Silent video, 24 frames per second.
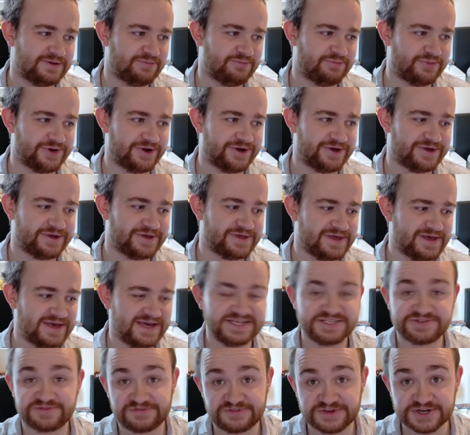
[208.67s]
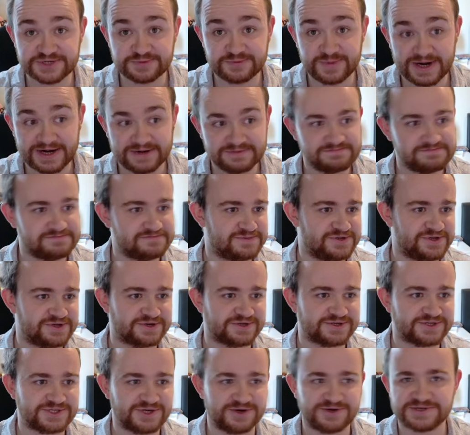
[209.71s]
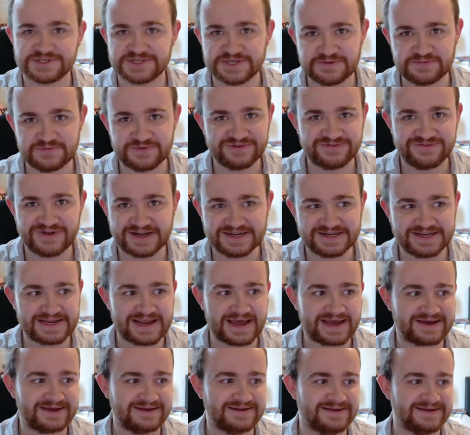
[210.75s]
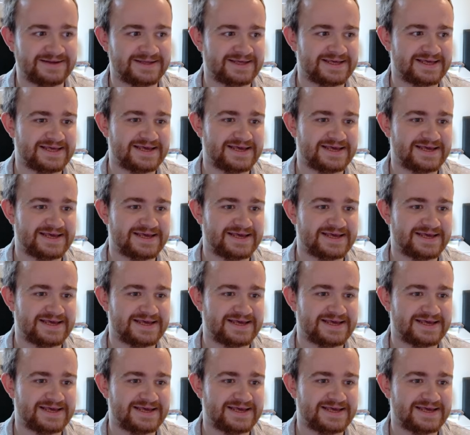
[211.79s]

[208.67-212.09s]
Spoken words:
But he's a Fishman. You can toss him with Decken.